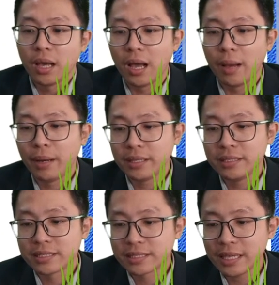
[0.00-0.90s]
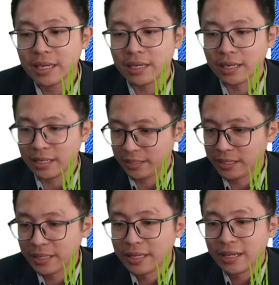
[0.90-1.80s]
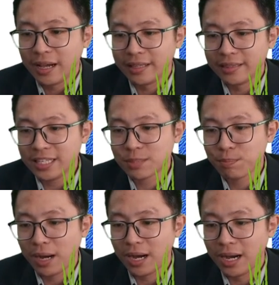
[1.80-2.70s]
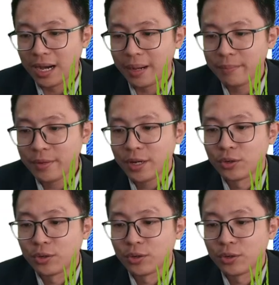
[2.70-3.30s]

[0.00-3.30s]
But instead, this pump